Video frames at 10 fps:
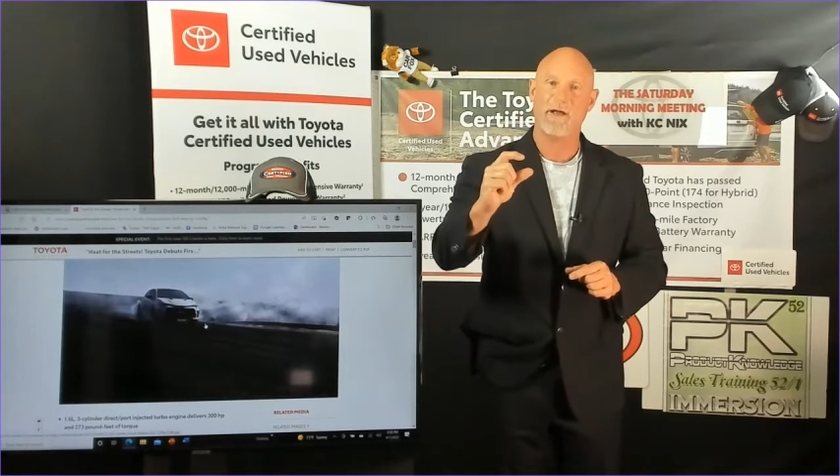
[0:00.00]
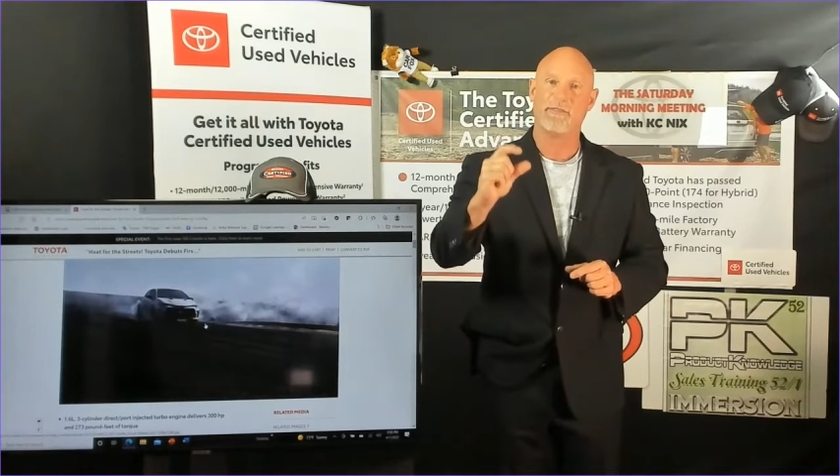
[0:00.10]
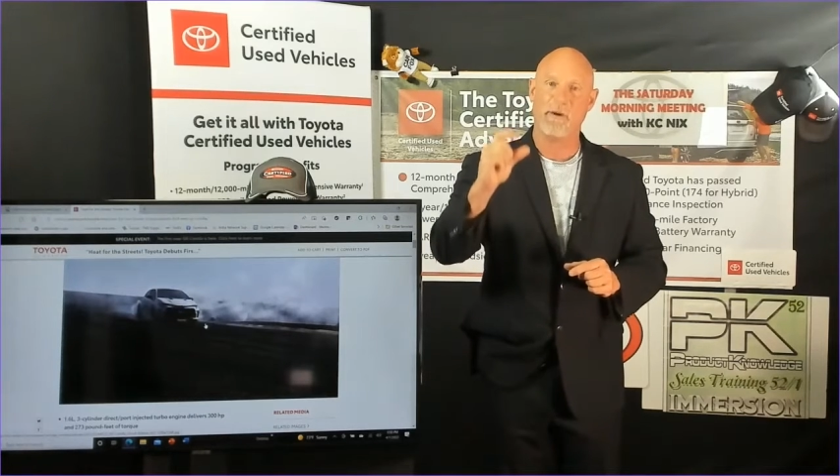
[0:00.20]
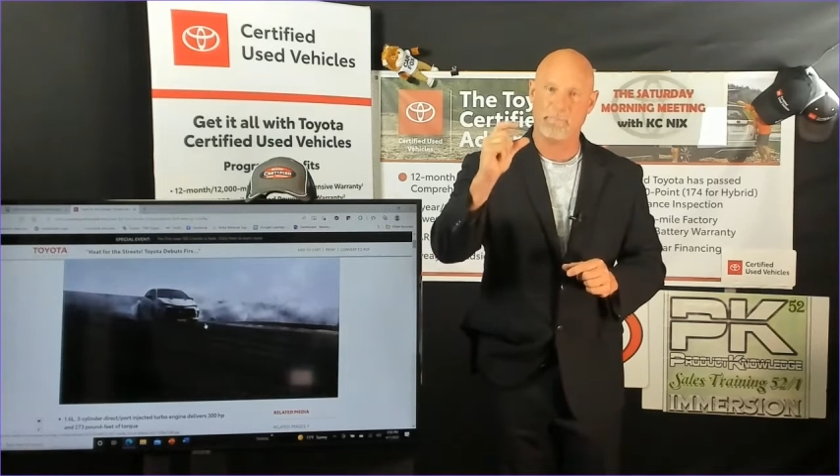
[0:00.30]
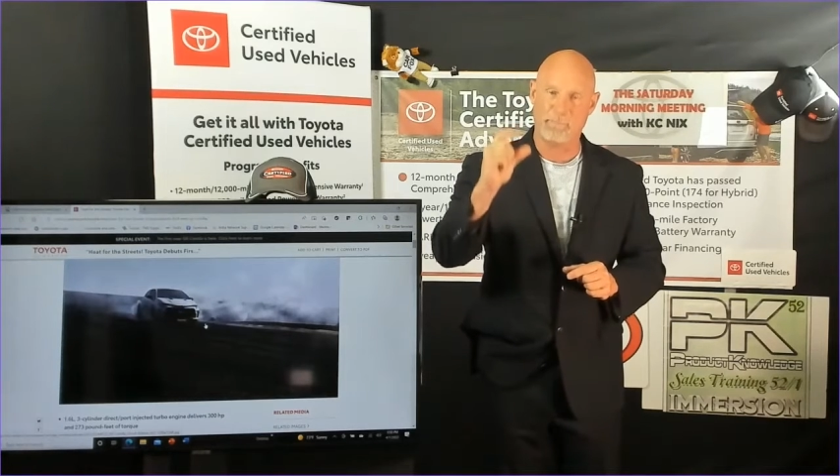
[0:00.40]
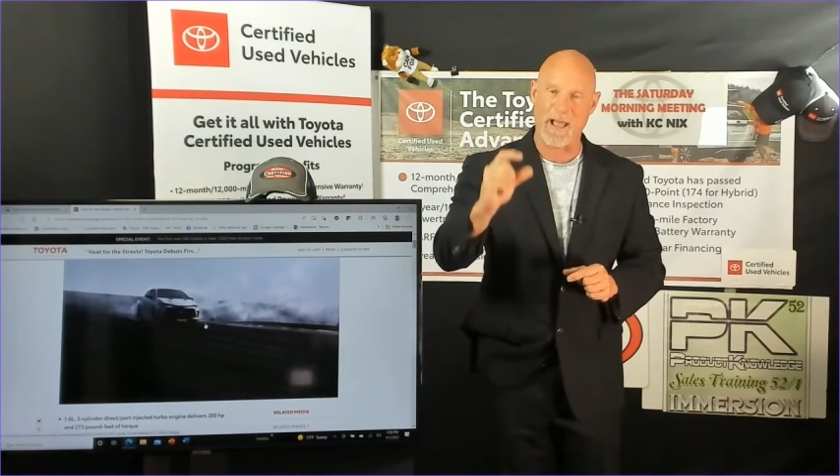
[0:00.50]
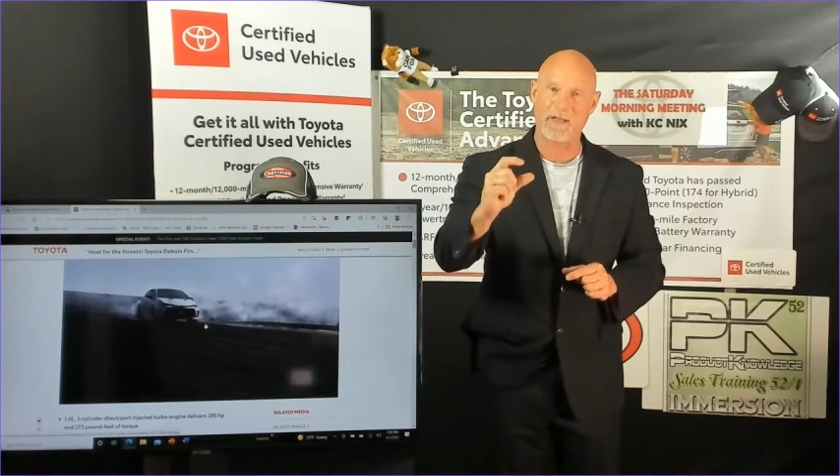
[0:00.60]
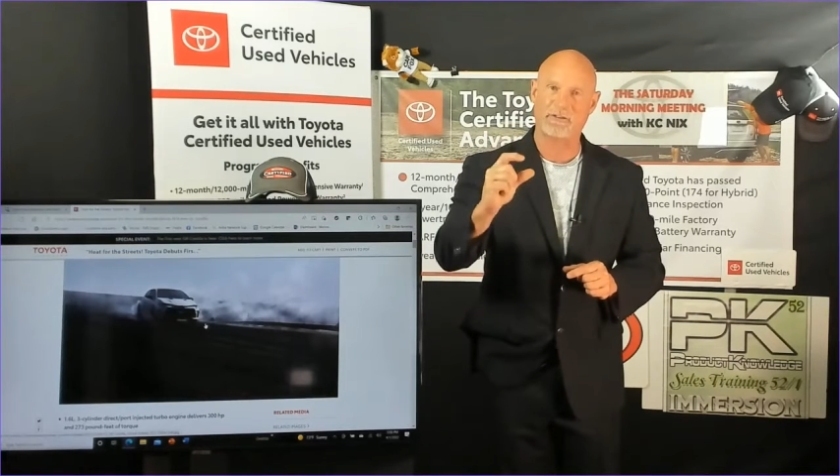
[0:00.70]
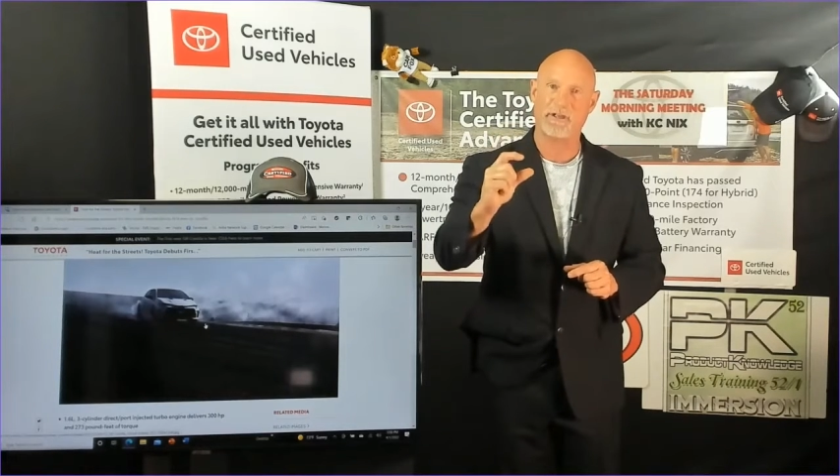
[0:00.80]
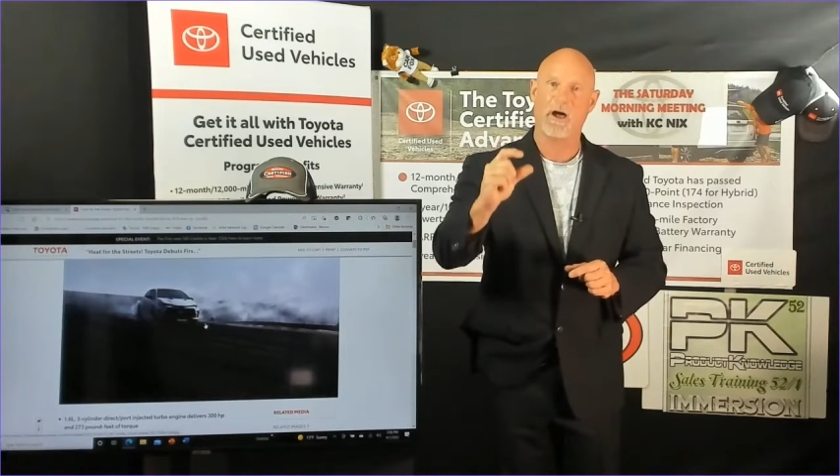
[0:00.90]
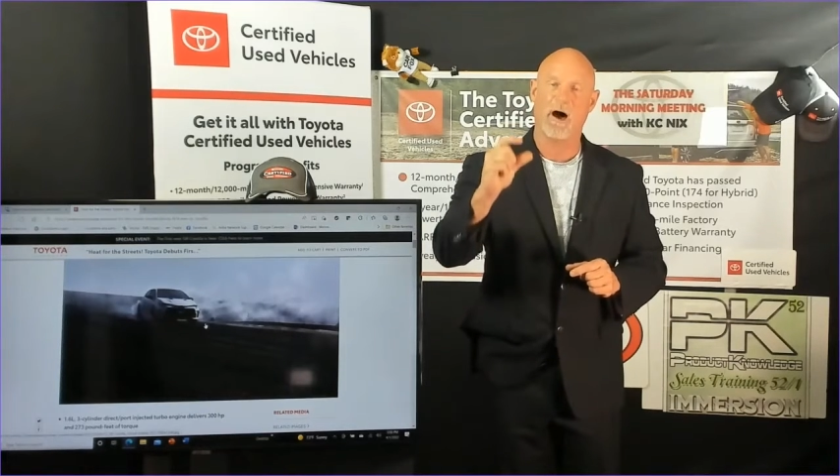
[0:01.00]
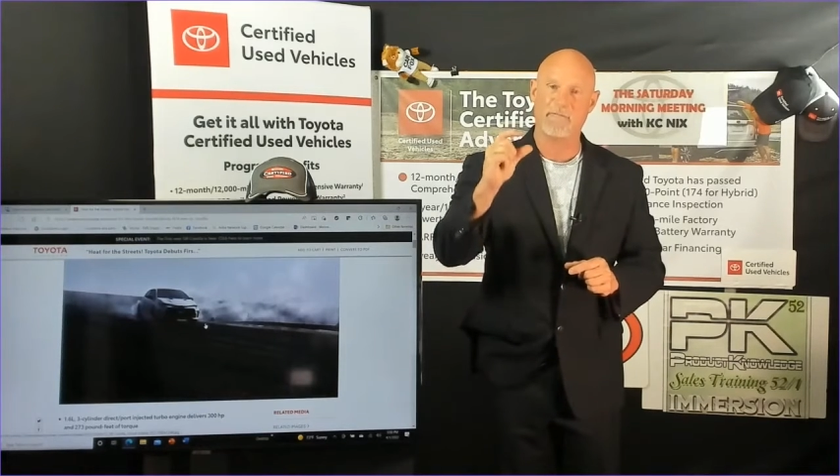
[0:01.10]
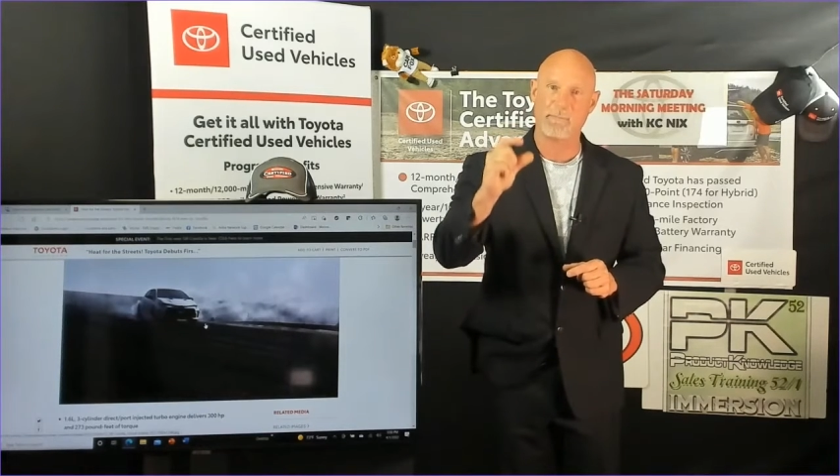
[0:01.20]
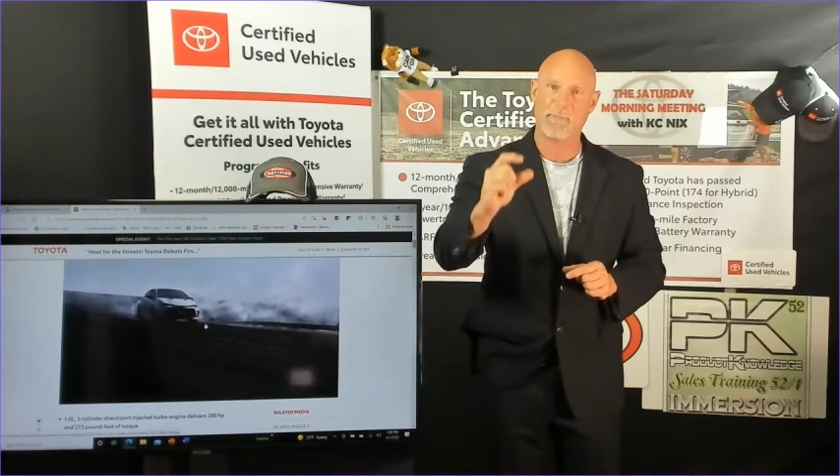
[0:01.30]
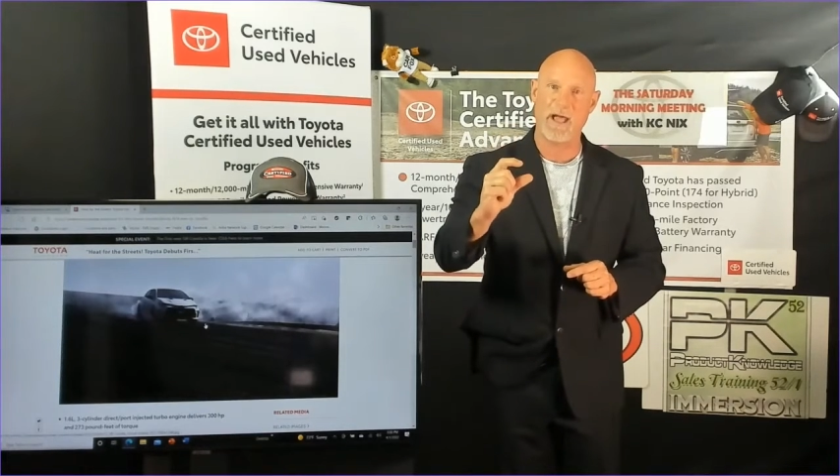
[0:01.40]
the best of
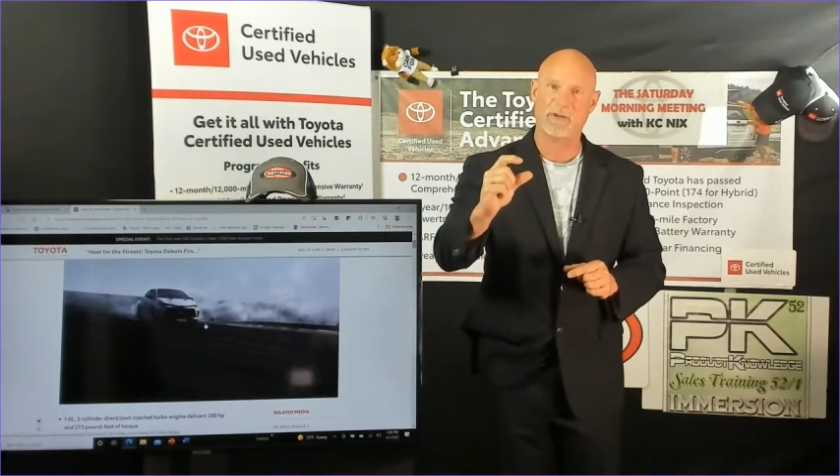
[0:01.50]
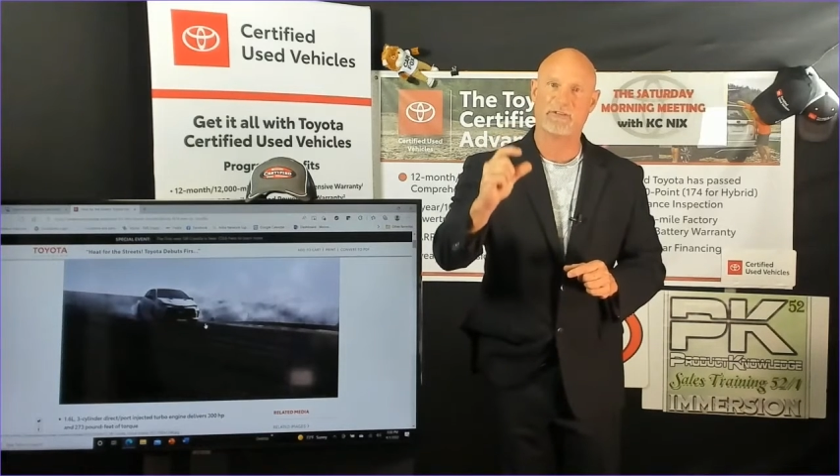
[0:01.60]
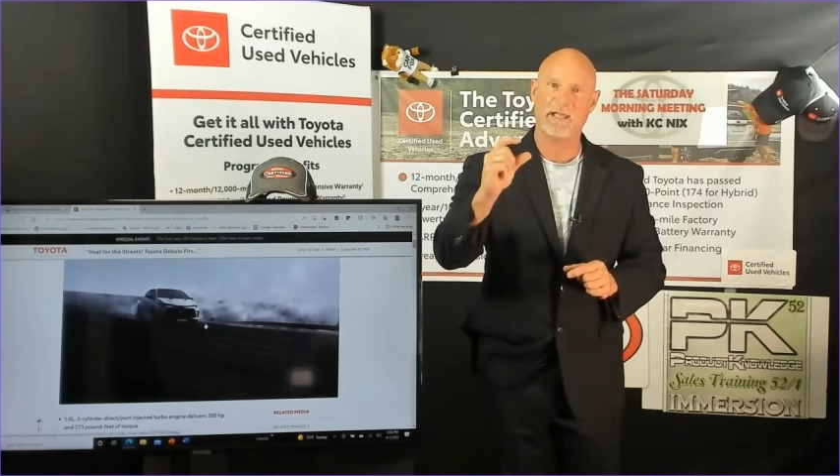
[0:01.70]
the best